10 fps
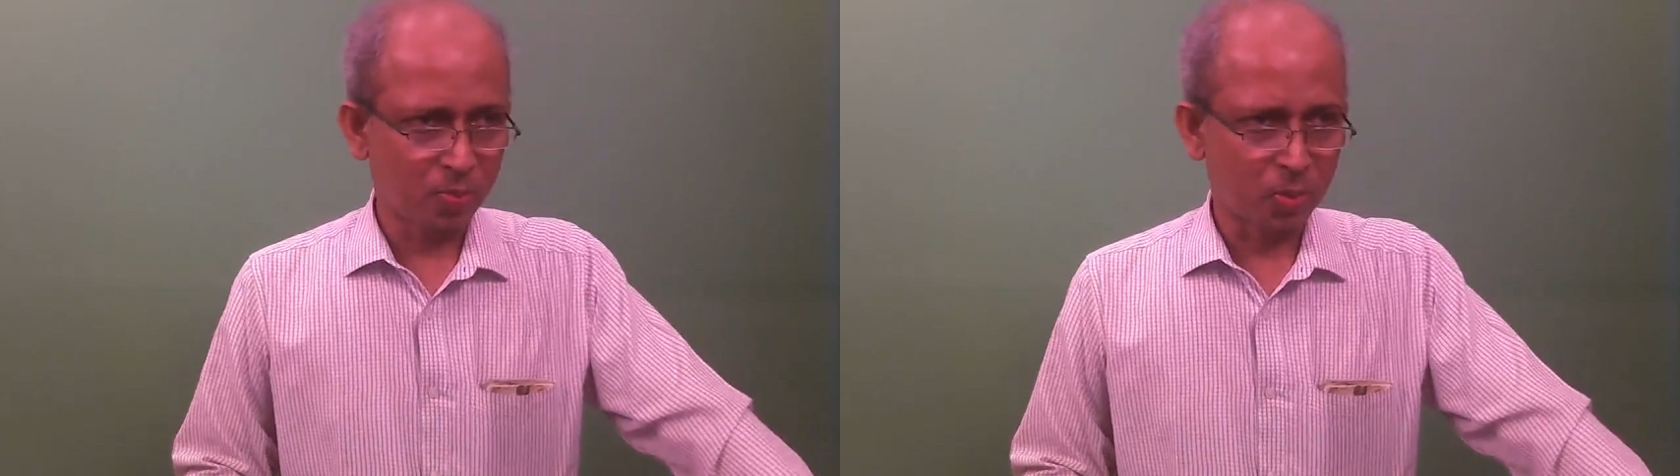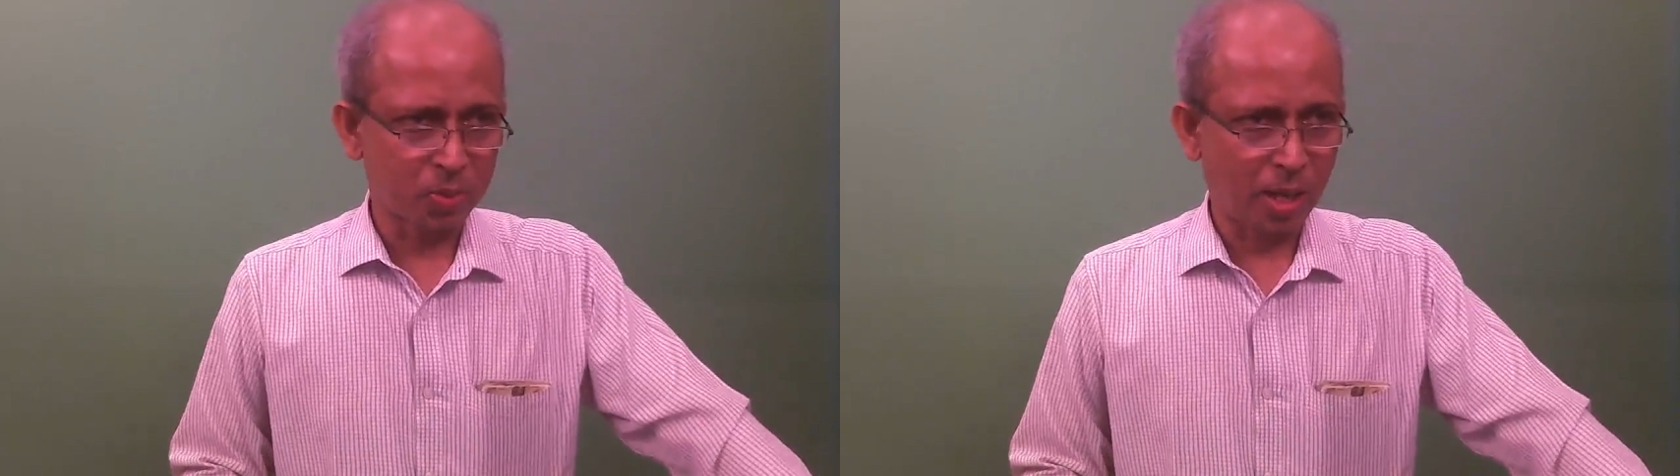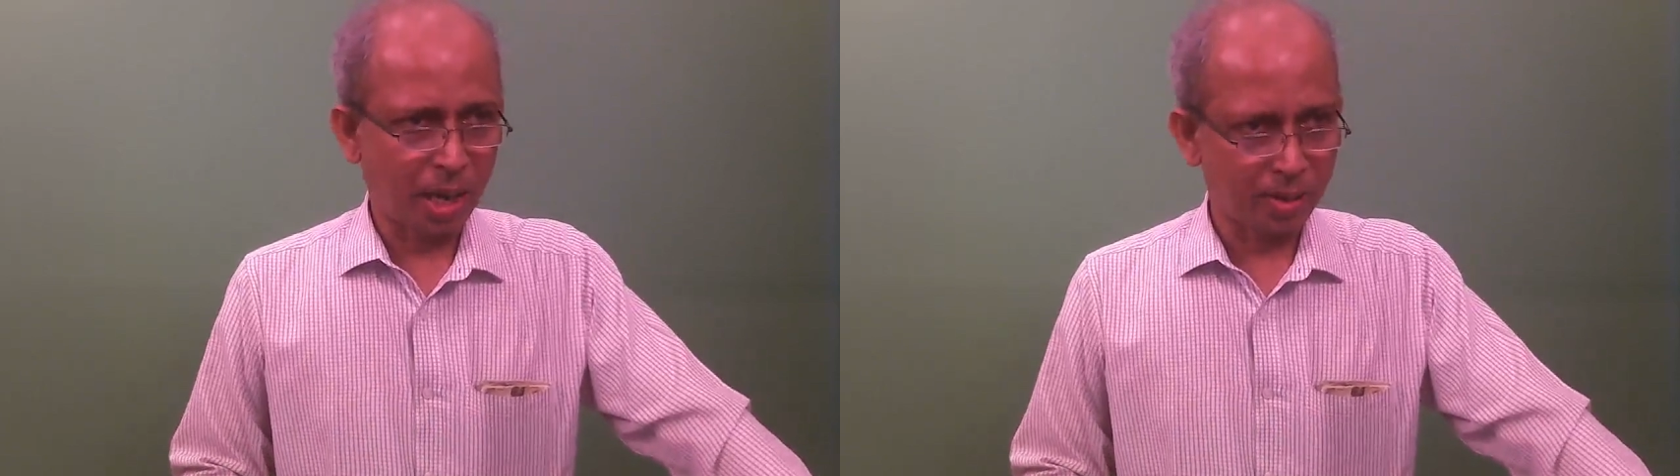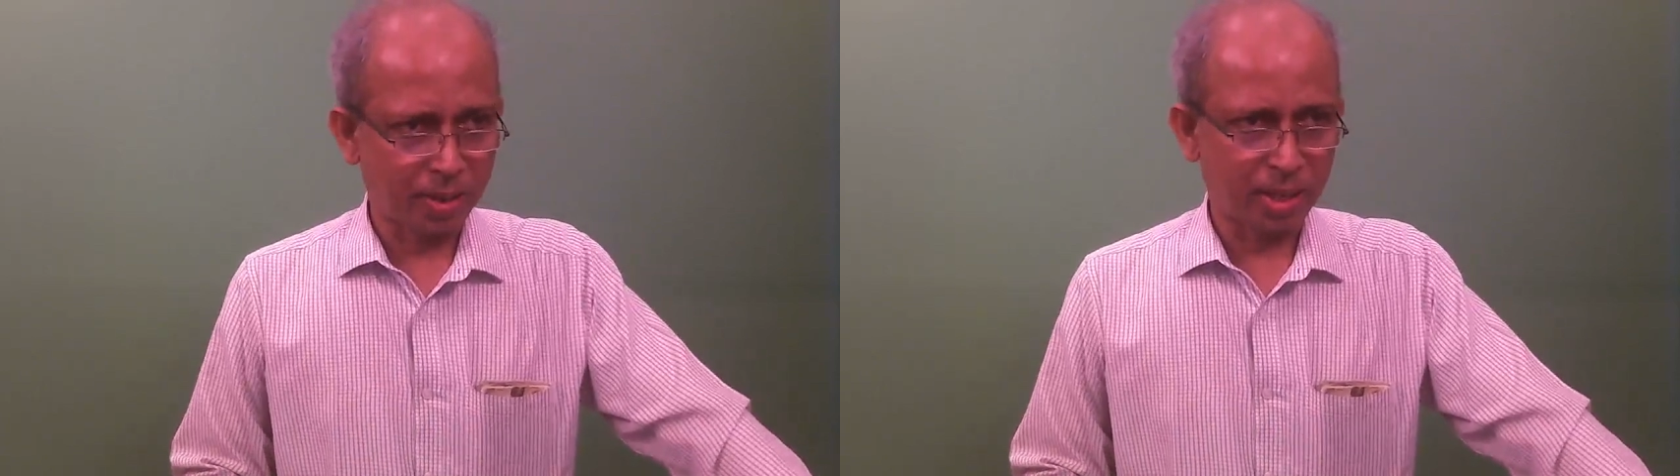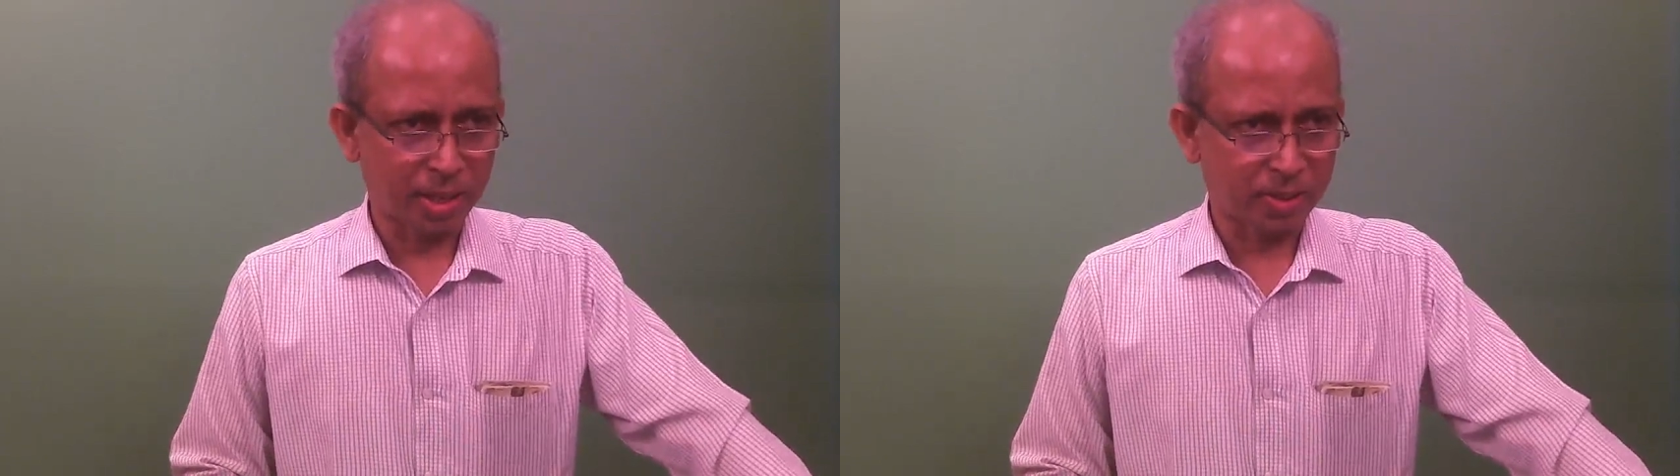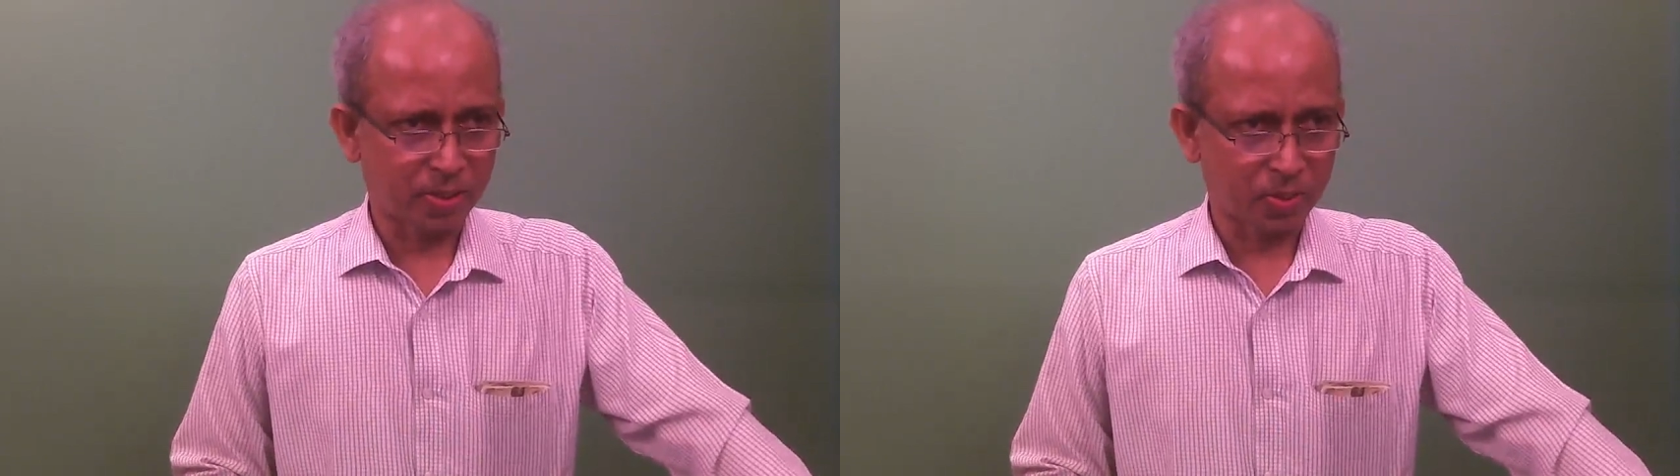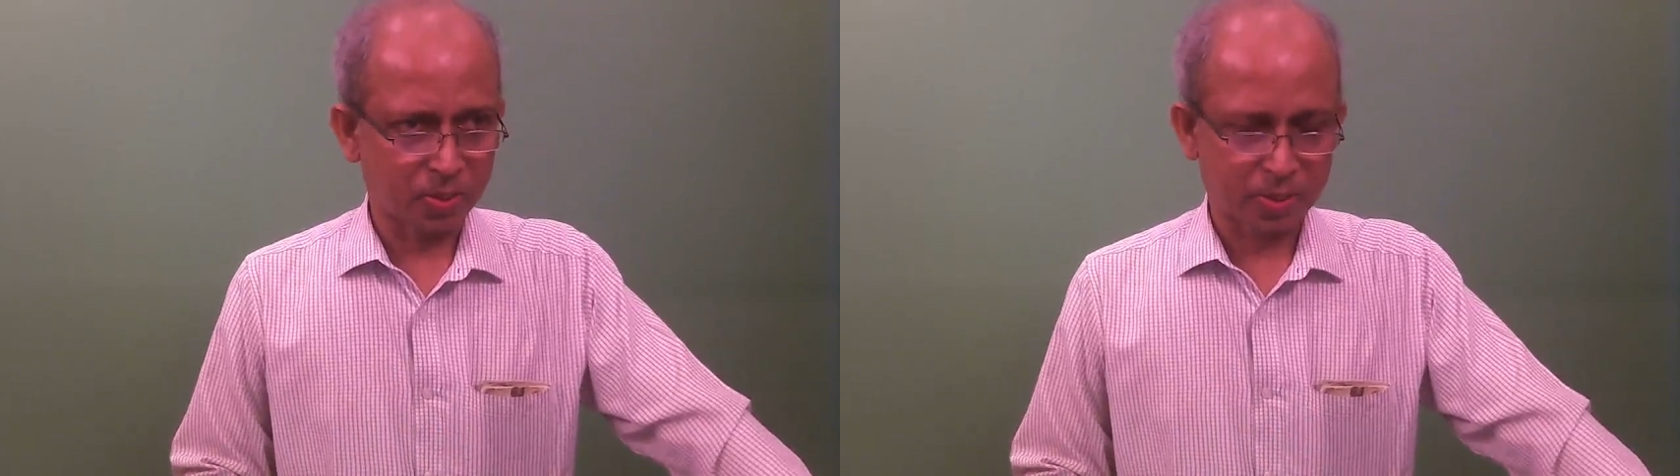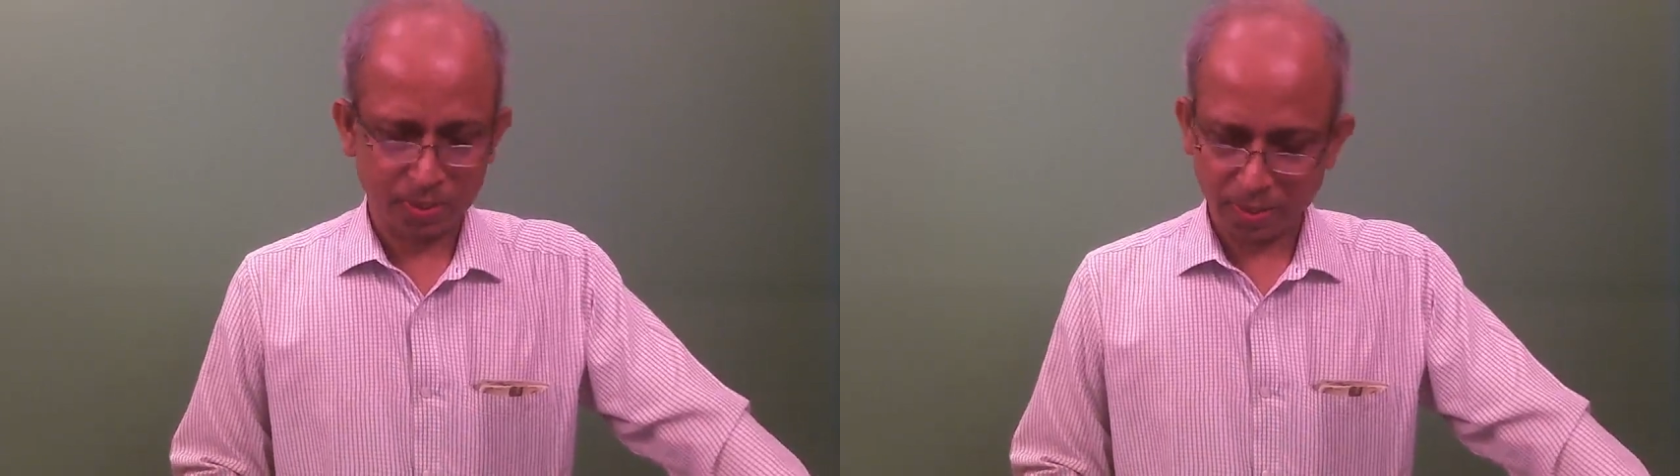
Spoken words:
post the handwritten lecture notes.